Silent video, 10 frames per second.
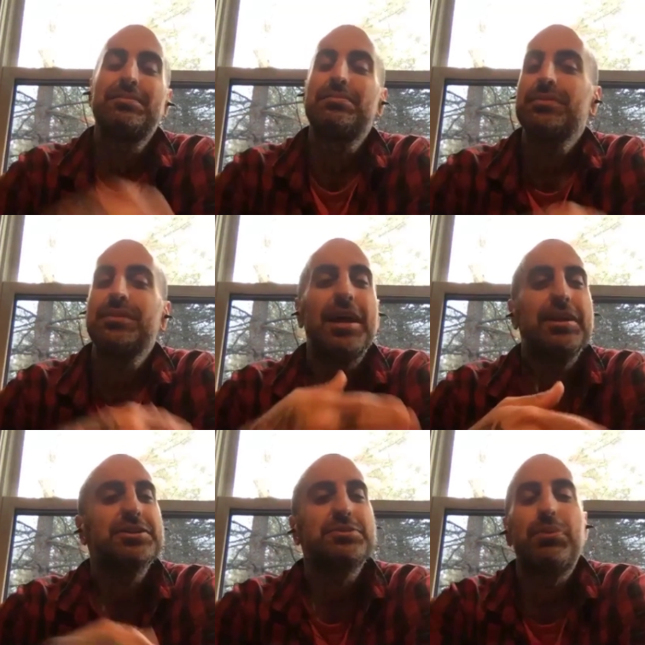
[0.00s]
And you
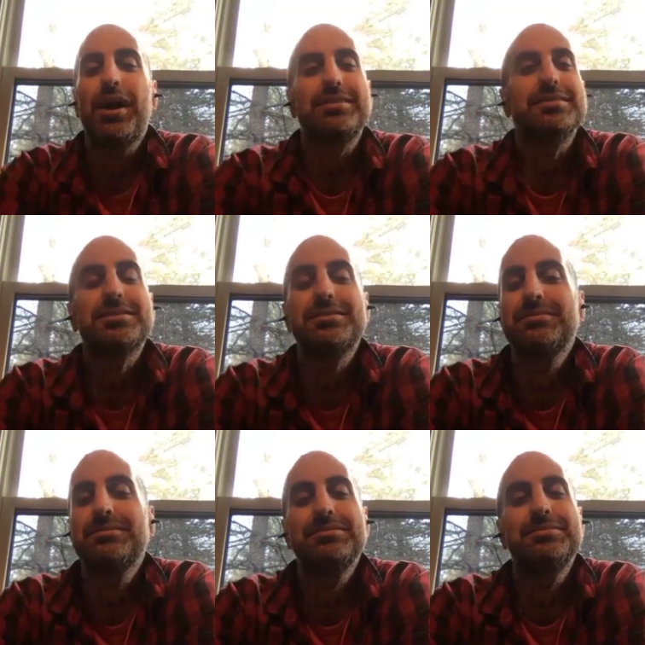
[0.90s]
just practice,
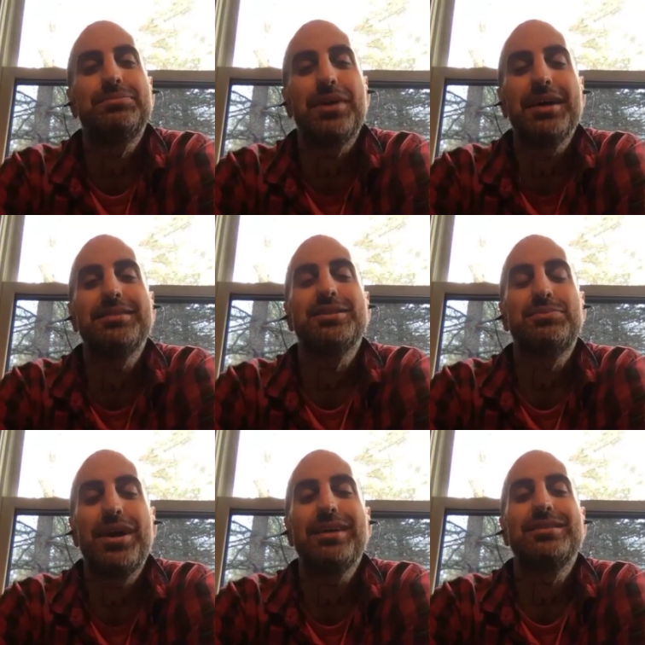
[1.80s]
practice,
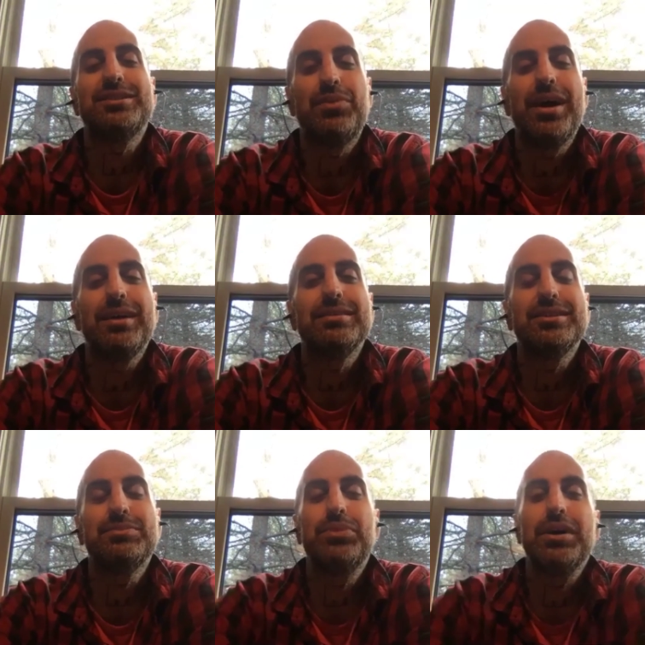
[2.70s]
practice, practice.
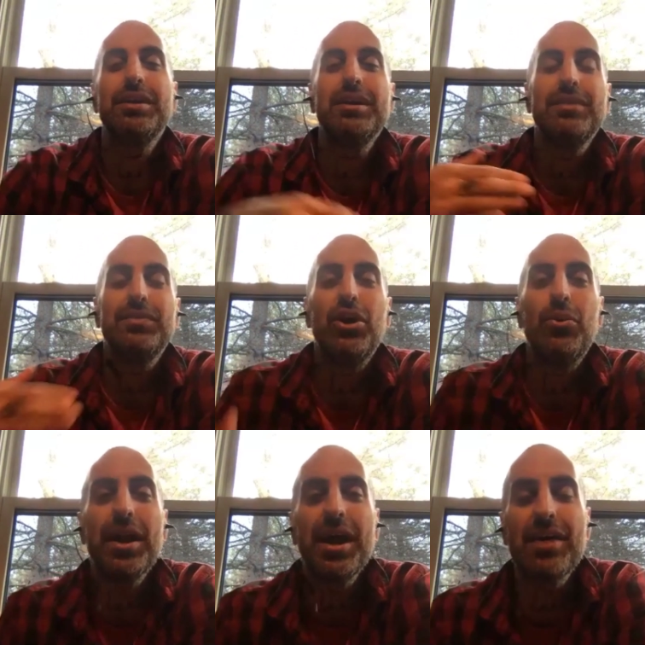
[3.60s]
But if you don't
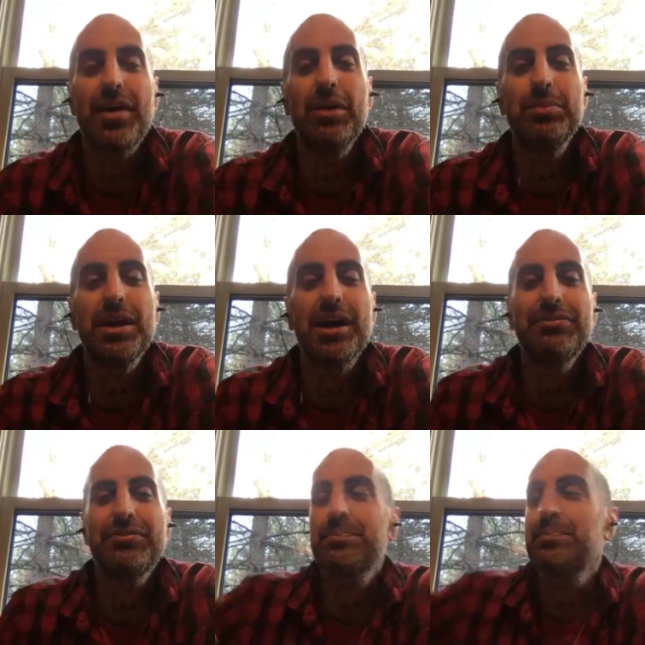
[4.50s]
want to have RBF,
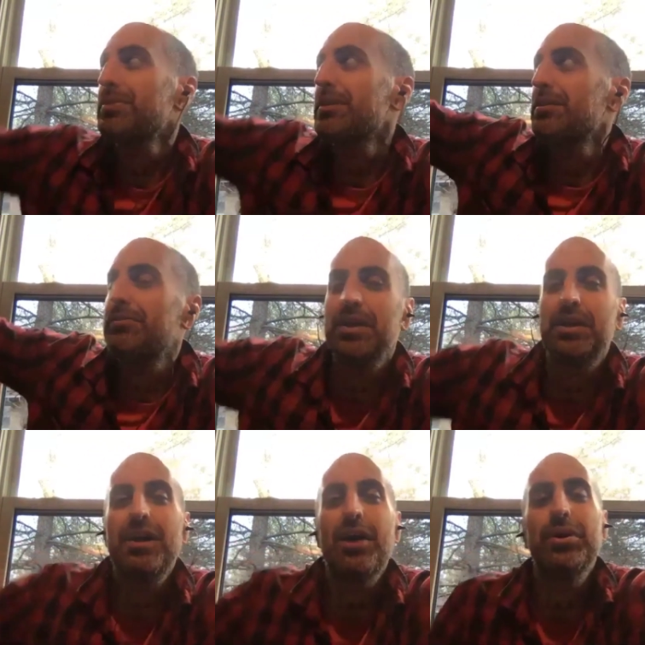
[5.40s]
figure
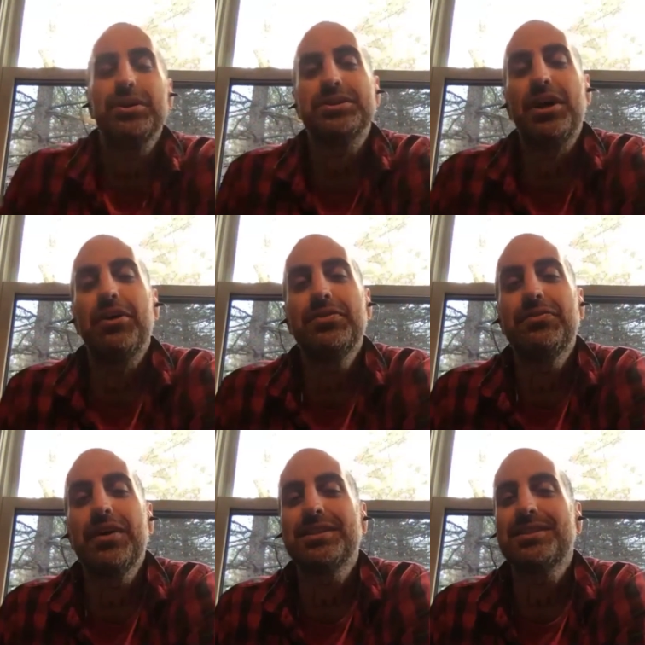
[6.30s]
out what your selfie
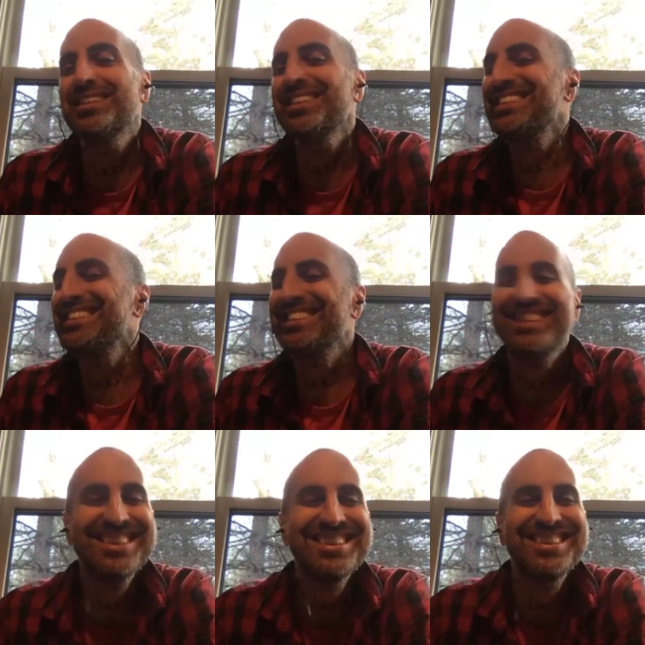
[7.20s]
face is,
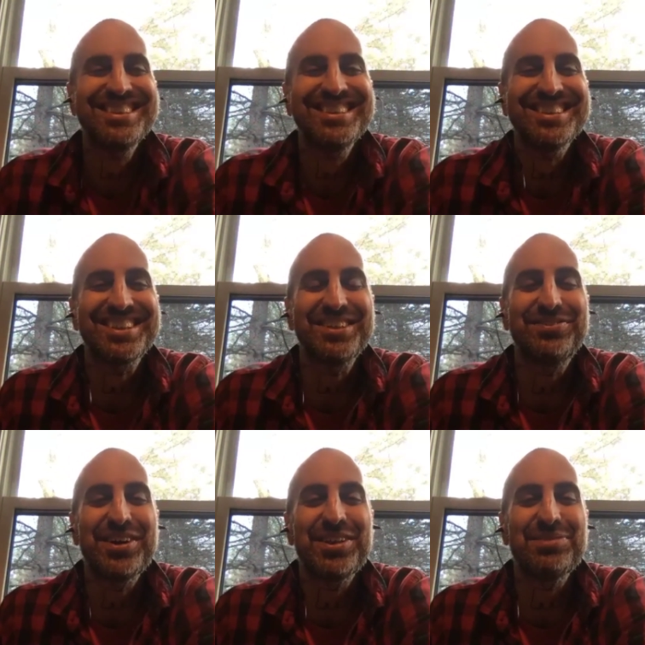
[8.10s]
look in
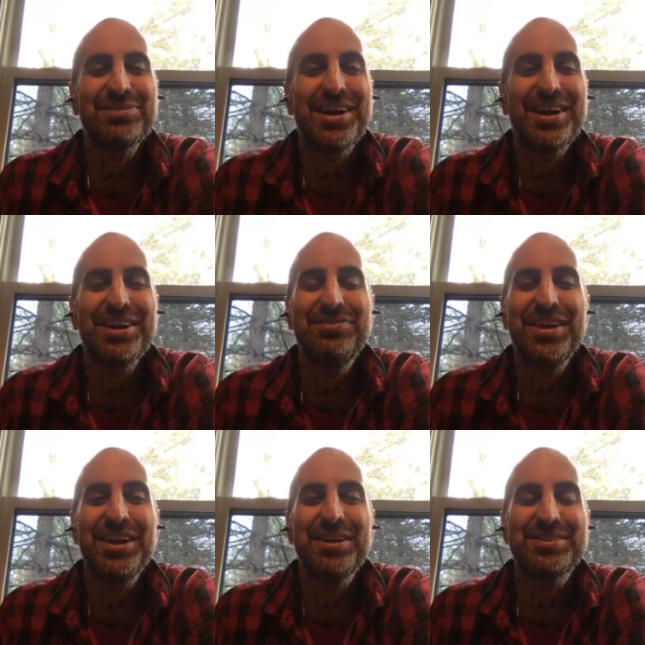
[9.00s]
front of the mirror,
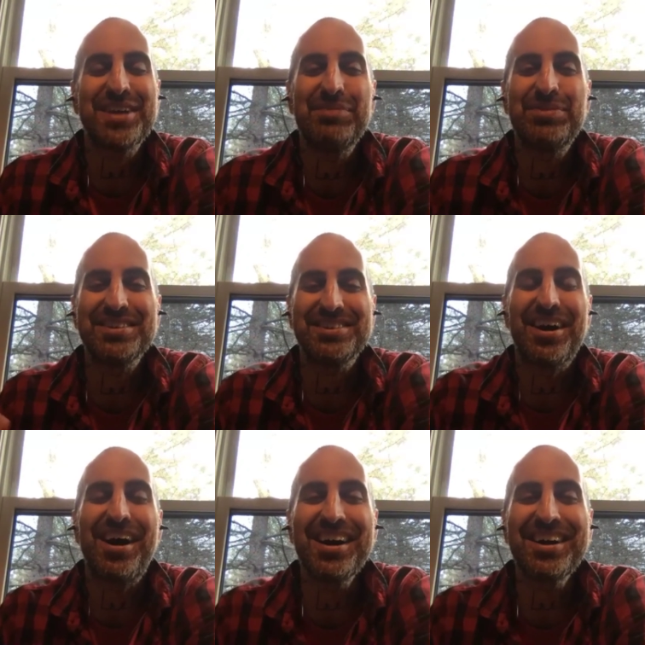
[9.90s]
videotape it, and talk.